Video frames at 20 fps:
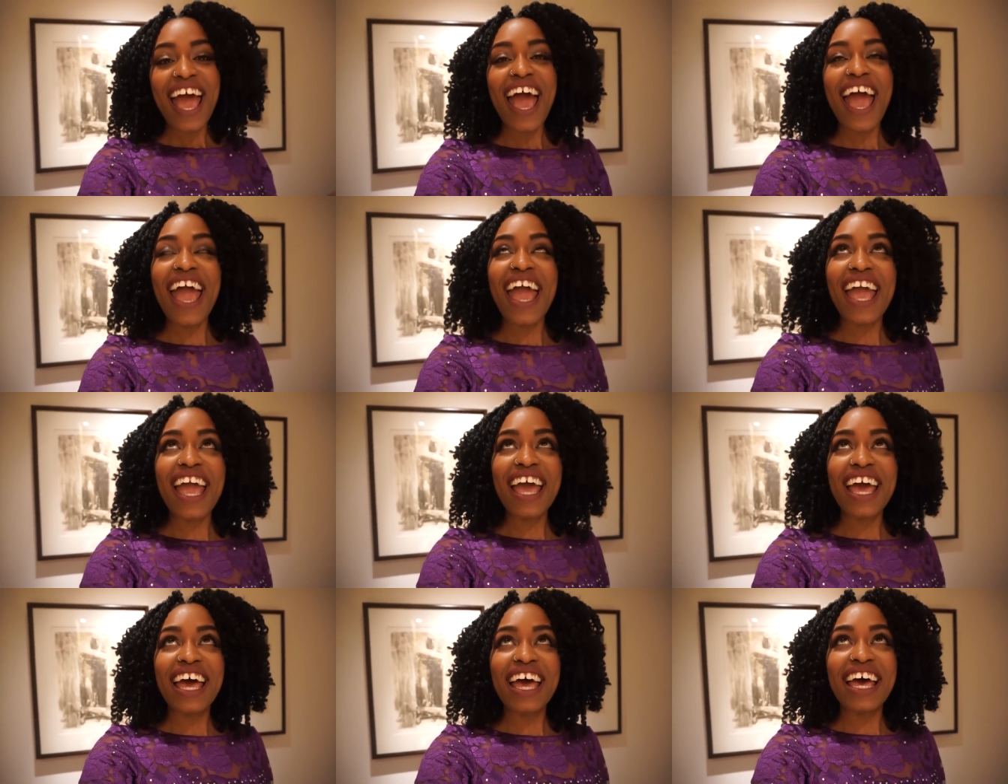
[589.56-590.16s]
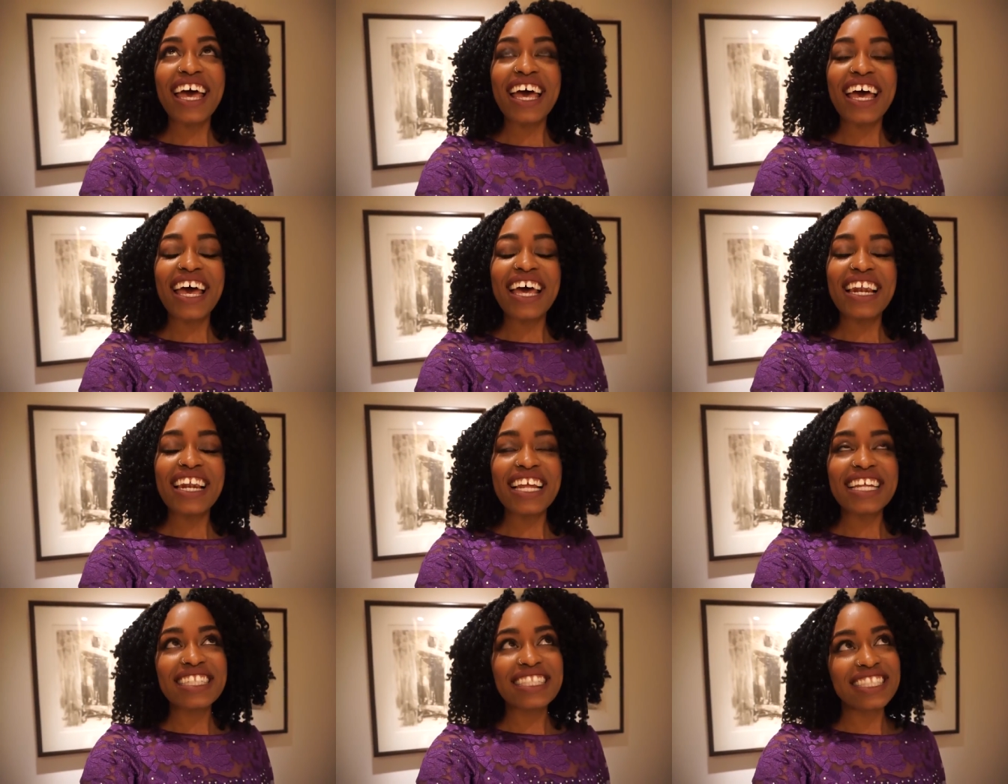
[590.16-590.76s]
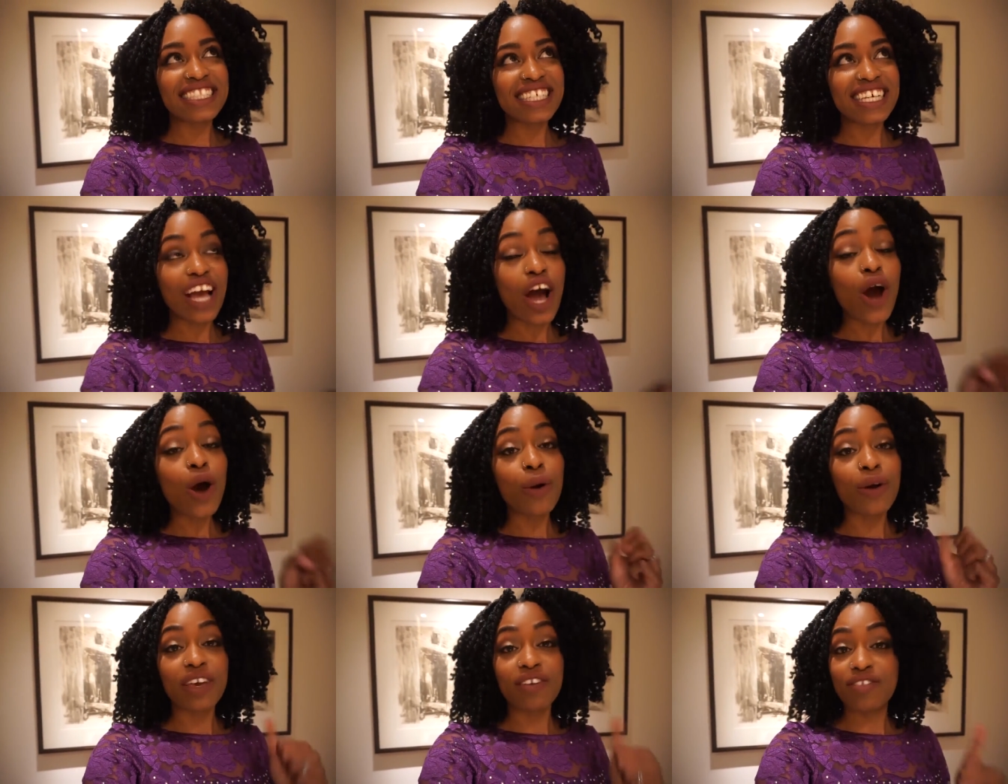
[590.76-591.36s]
And let's see,
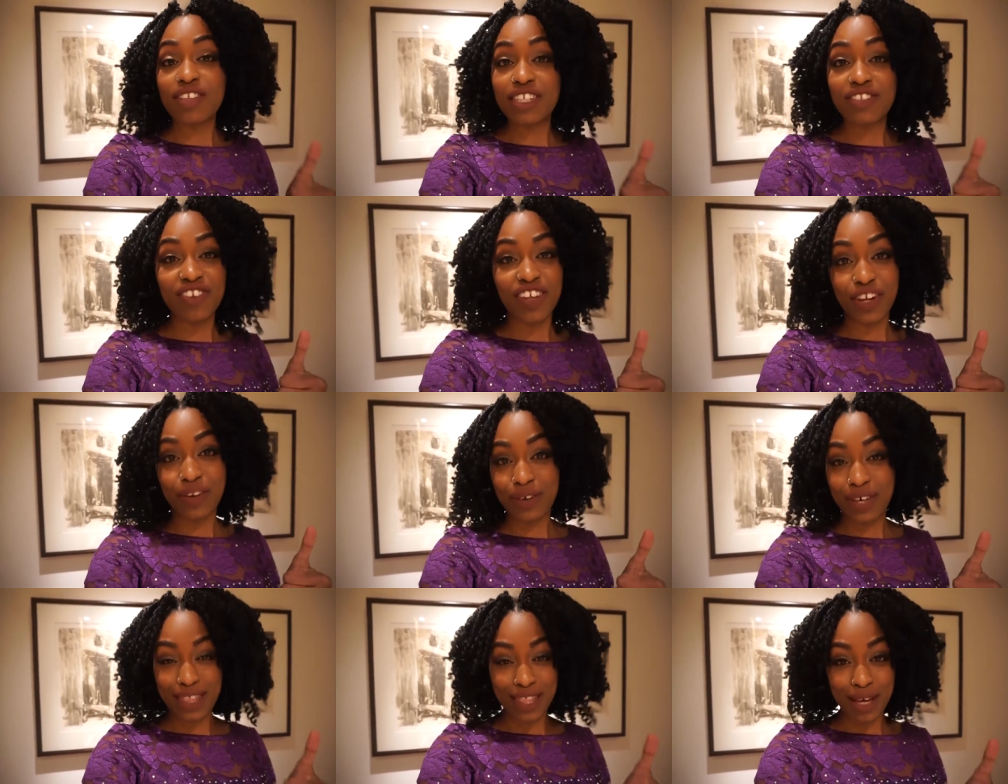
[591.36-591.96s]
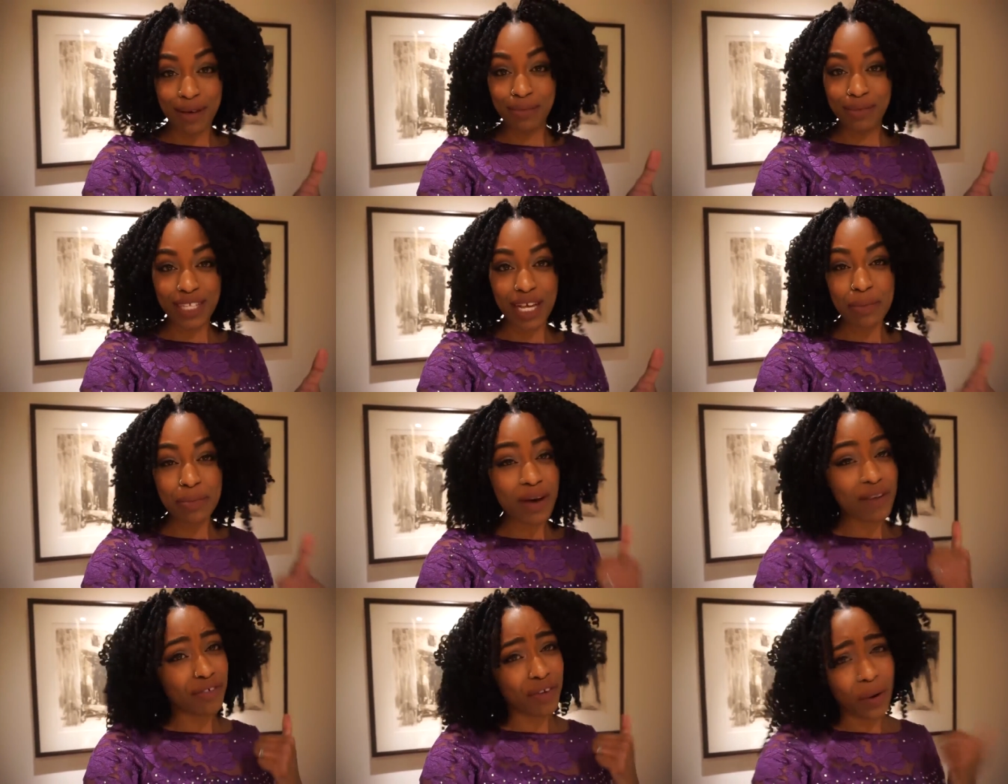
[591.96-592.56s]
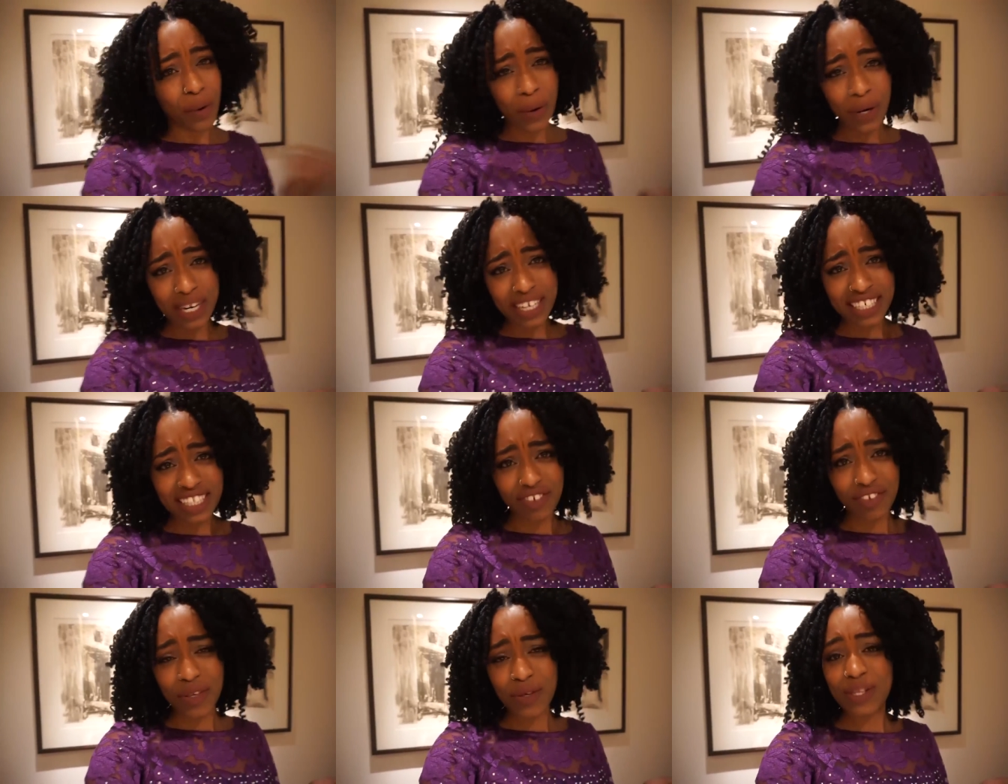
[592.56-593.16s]
oh, give this video a thumbs up, of
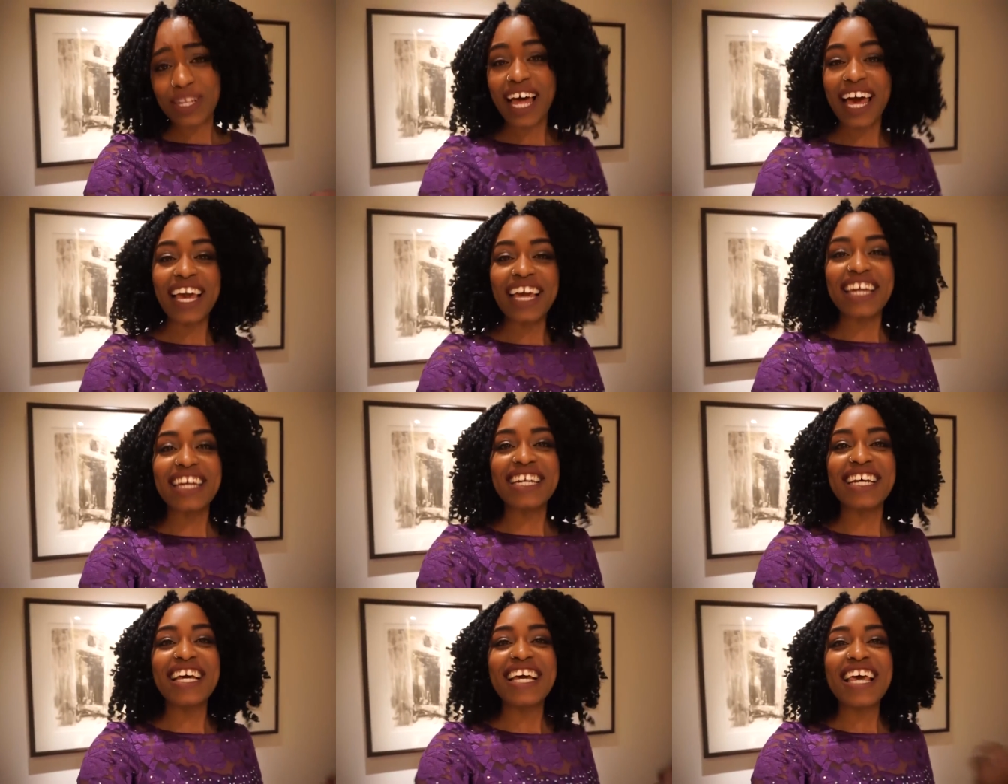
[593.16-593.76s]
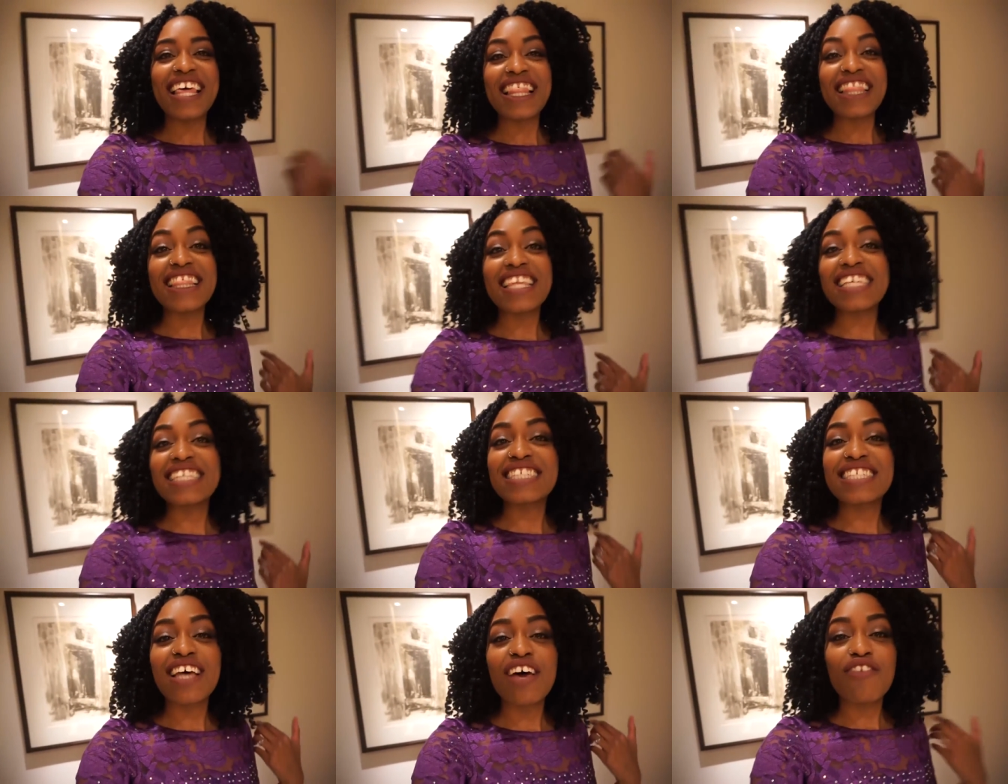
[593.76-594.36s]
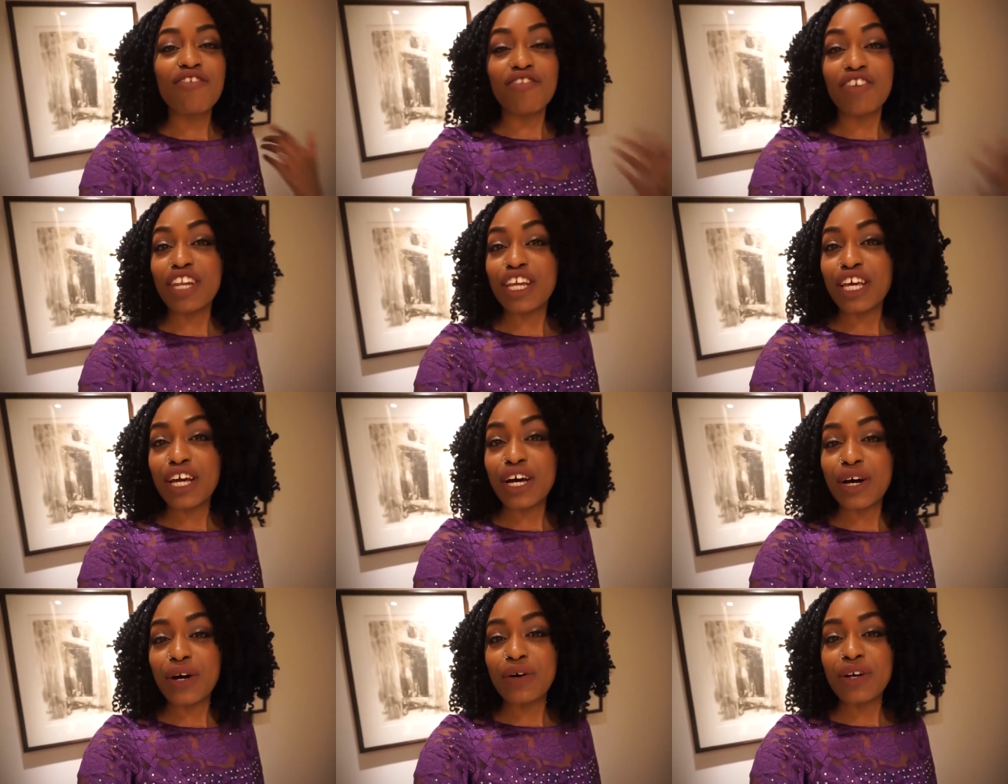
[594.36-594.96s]
course, if you liked this
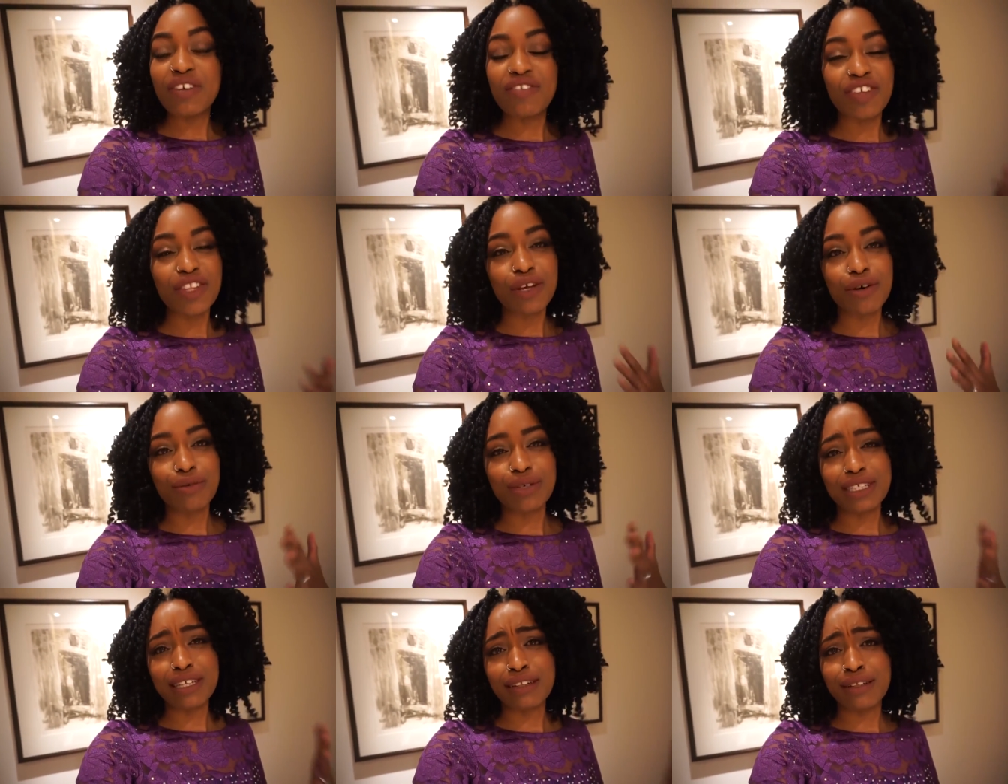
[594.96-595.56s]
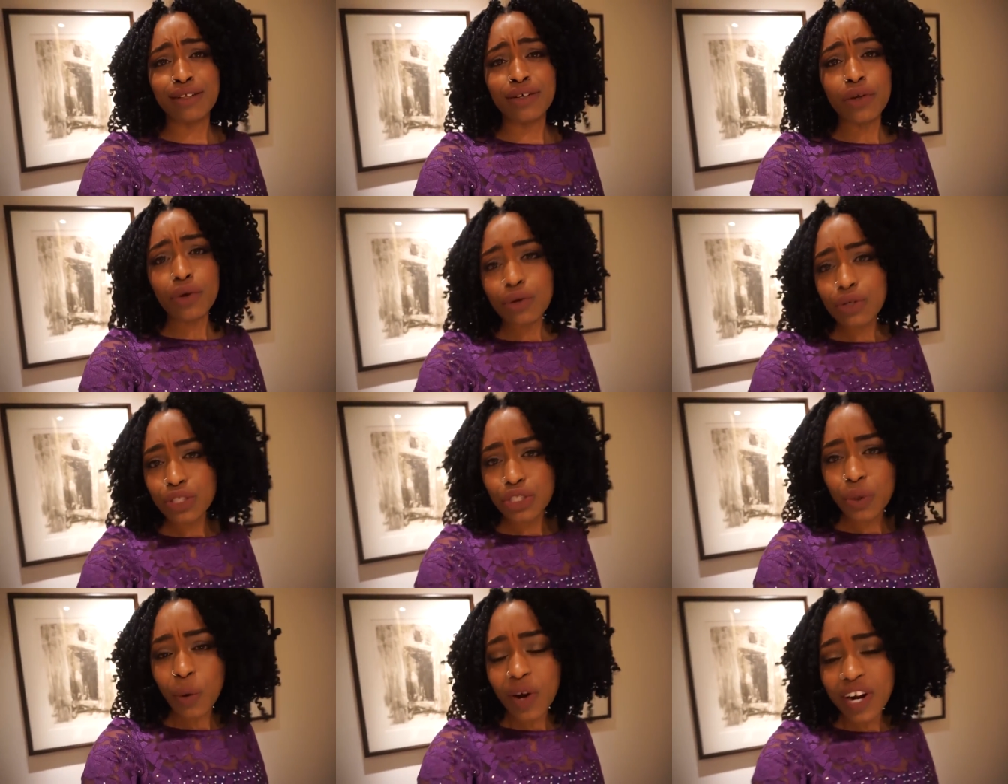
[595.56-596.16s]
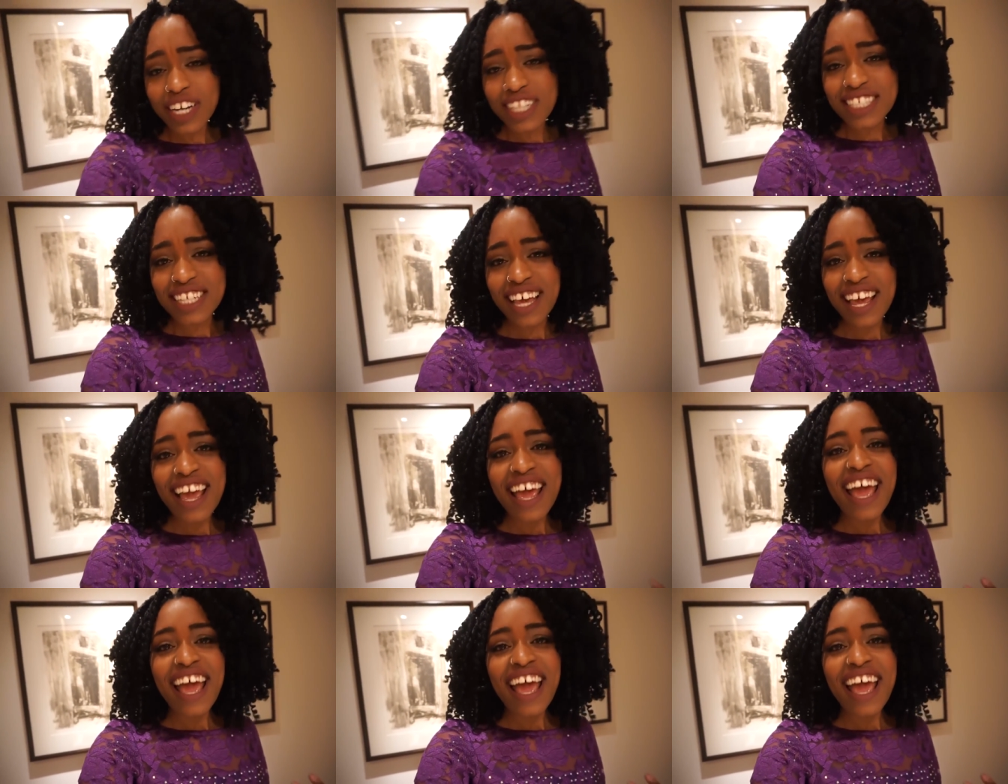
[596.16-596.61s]
video, even though it was a little short.